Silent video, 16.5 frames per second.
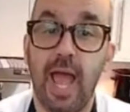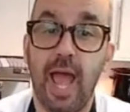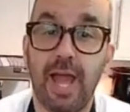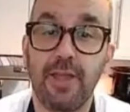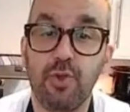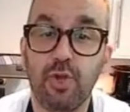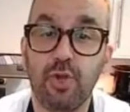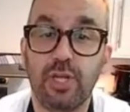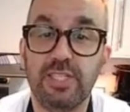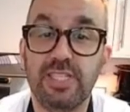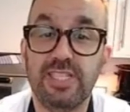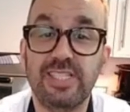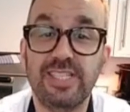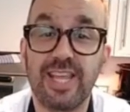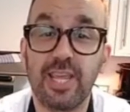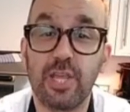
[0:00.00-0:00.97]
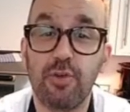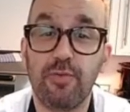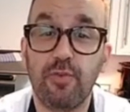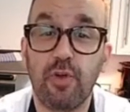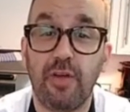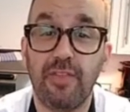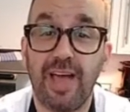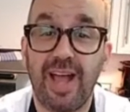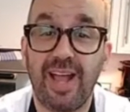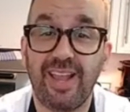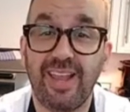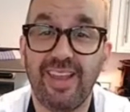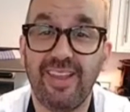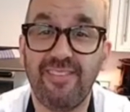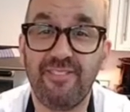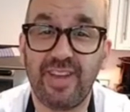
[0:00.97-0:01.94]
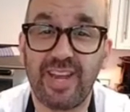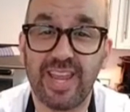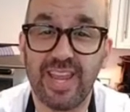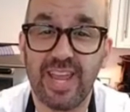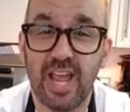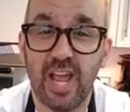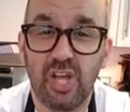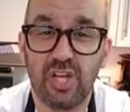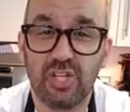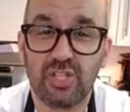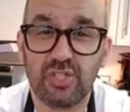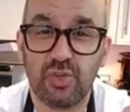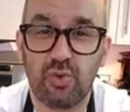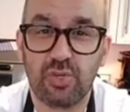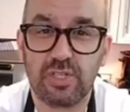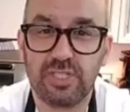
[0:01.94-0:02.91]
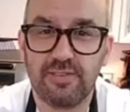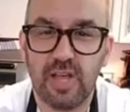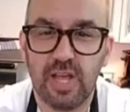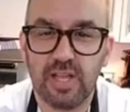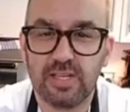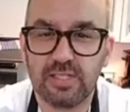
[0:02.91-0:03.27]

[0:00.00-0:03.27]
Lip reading: and you can see you've got that lovely sort of